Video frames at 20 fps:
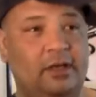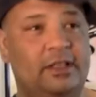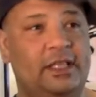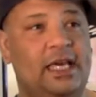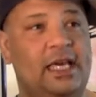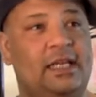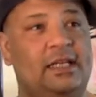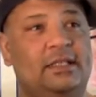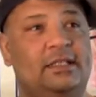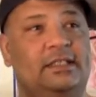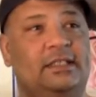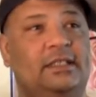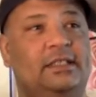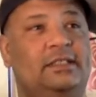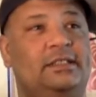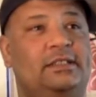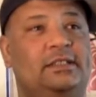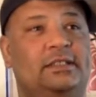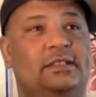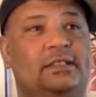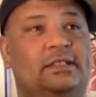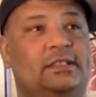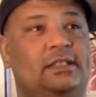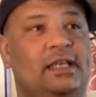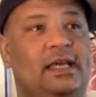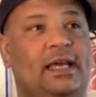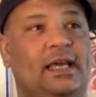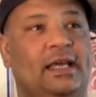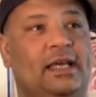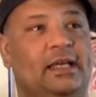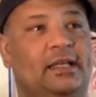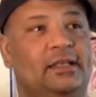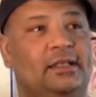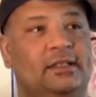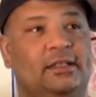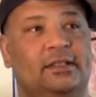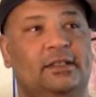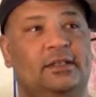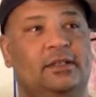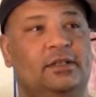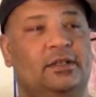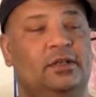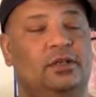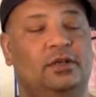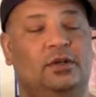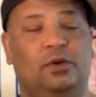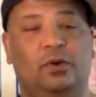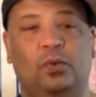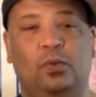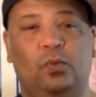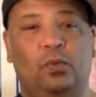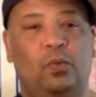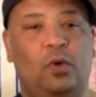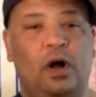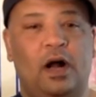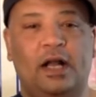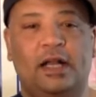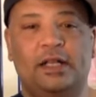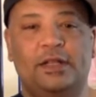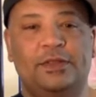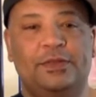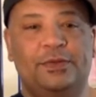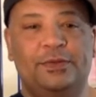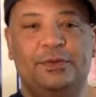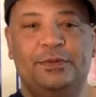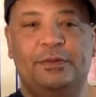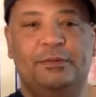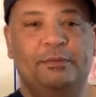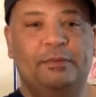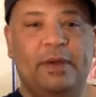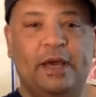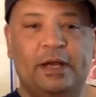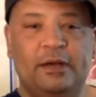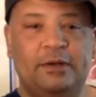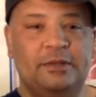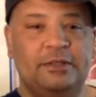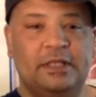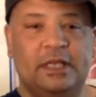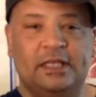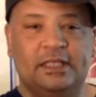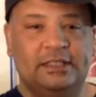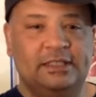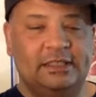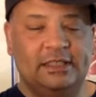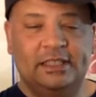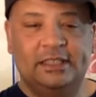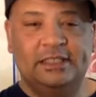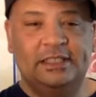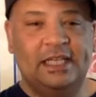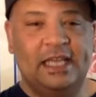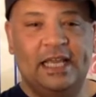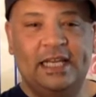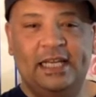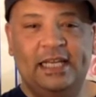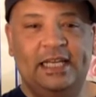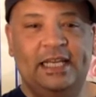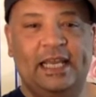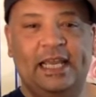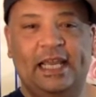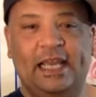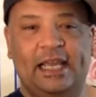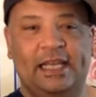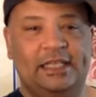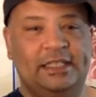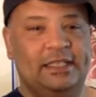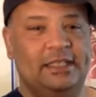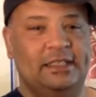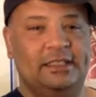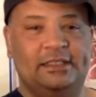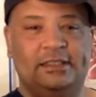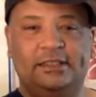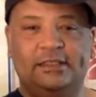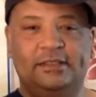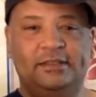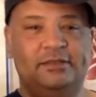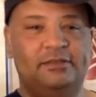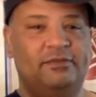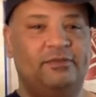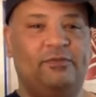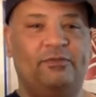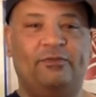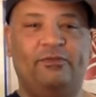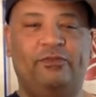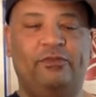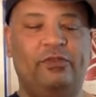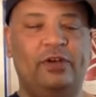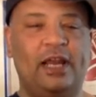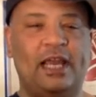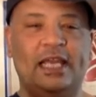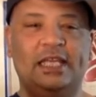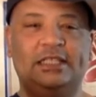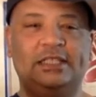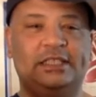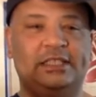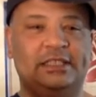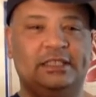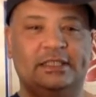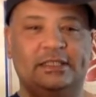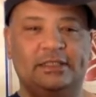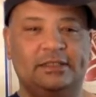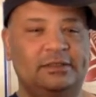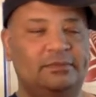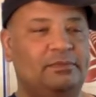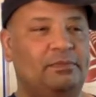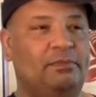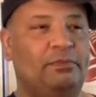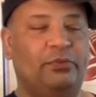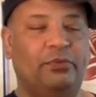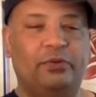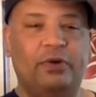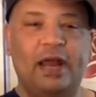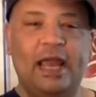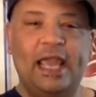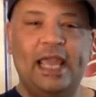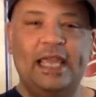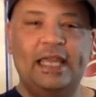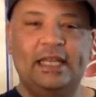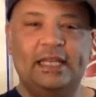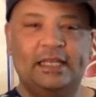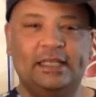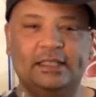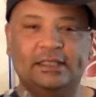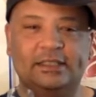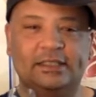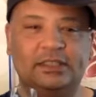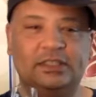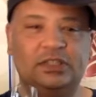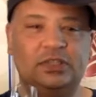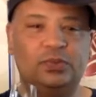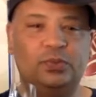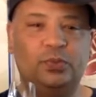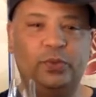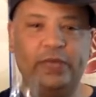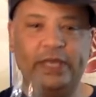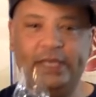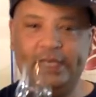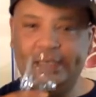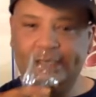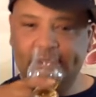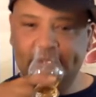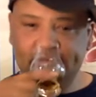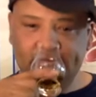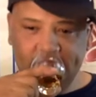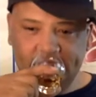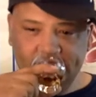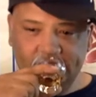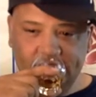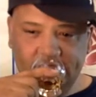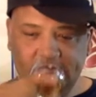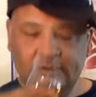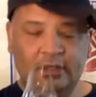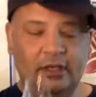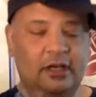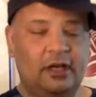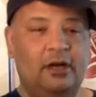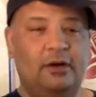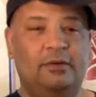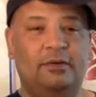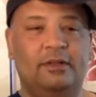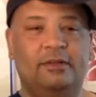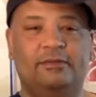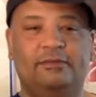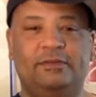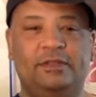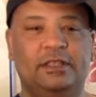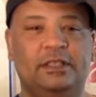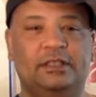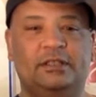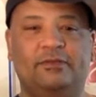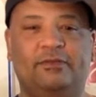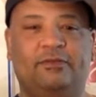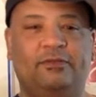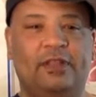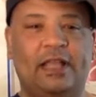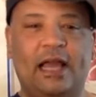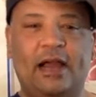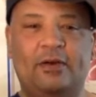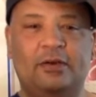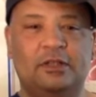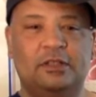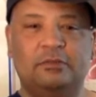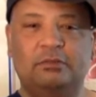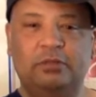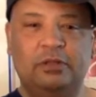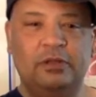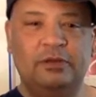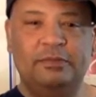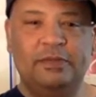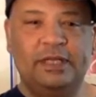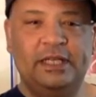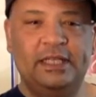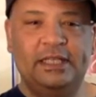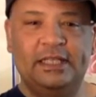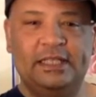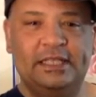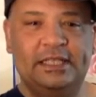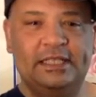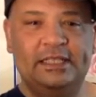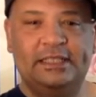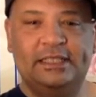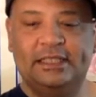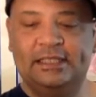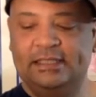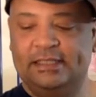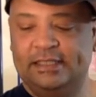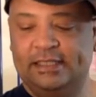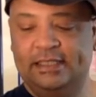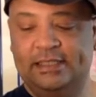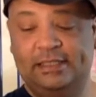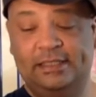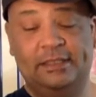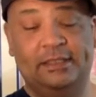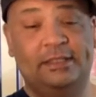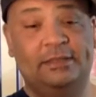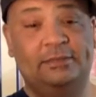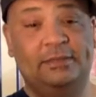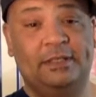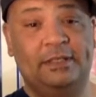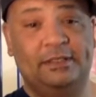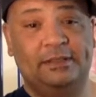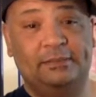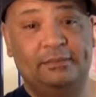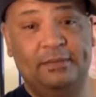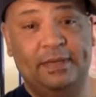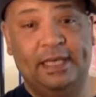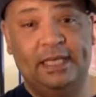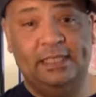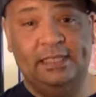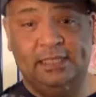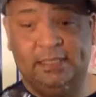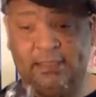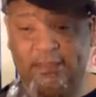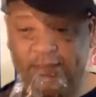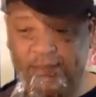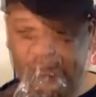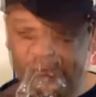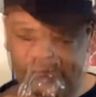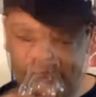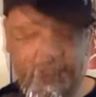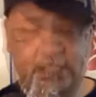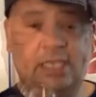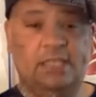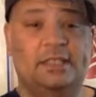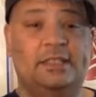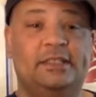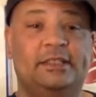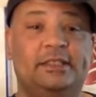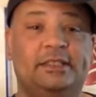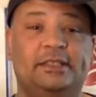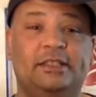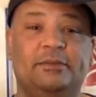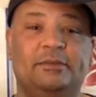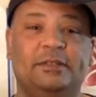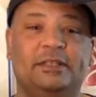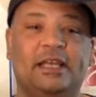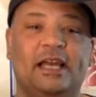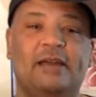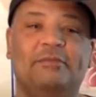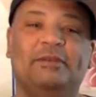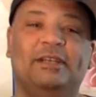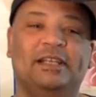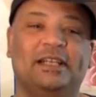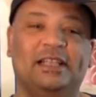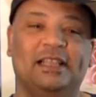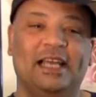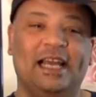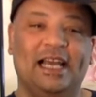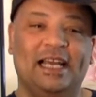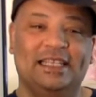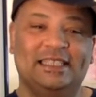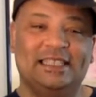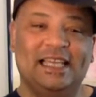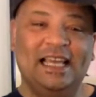that is. It's just like walking through the meadows on a sunshiny day, just fresh and bright and sweet. Oh, with just flowers blooming in the distance. This just smells amazing. Yeah, this is summertime in glass.